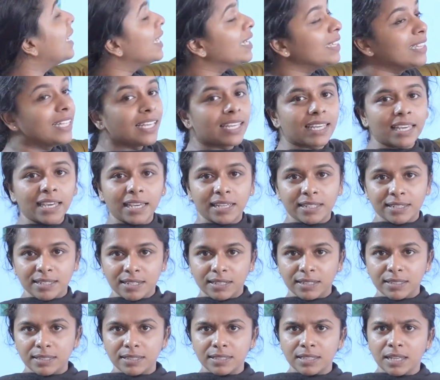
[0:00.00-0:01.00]

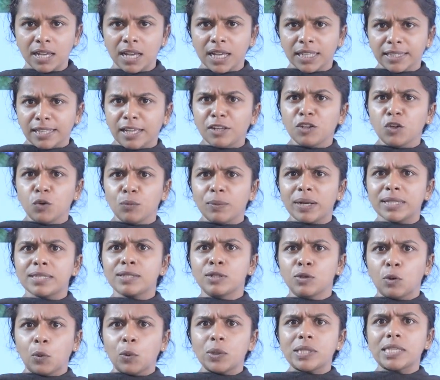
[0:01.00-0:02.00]
indicators. Then you
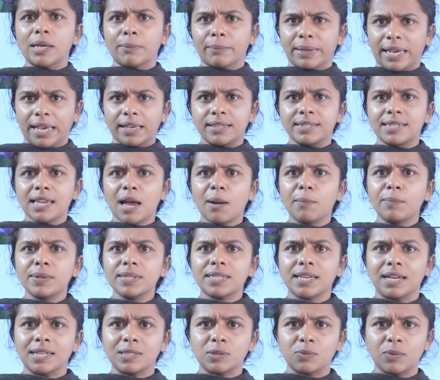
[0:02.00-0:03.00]
must know some
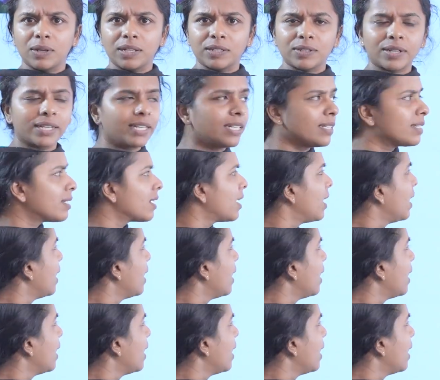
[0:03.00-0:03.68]
examples as well, right?